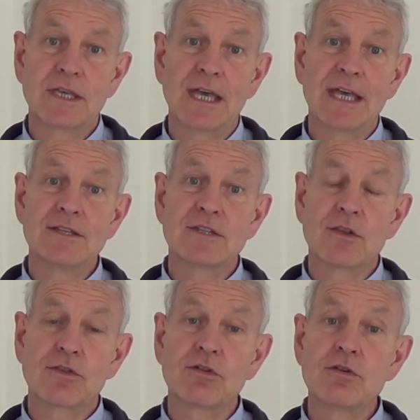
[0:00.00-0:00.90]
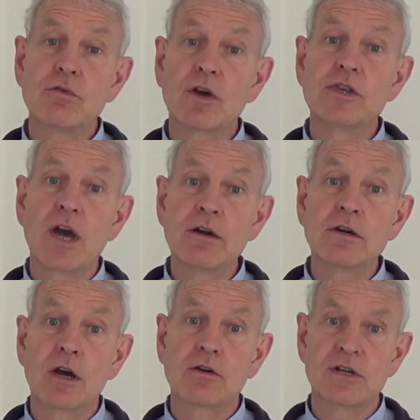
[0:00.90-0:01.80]
is through
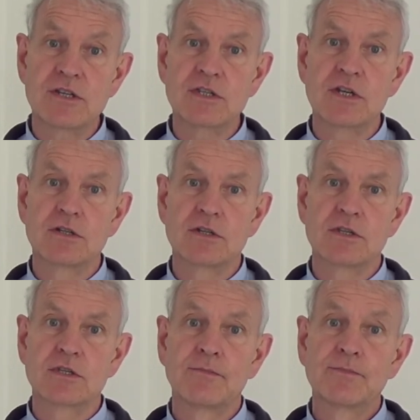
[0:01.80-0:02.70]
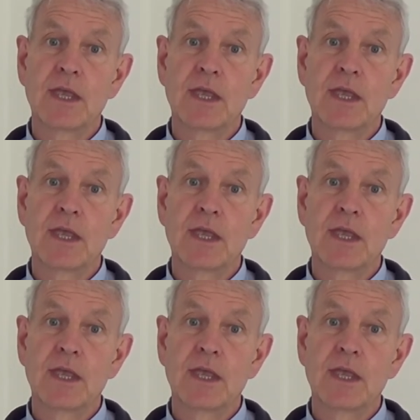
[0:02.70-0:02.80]
young Christians.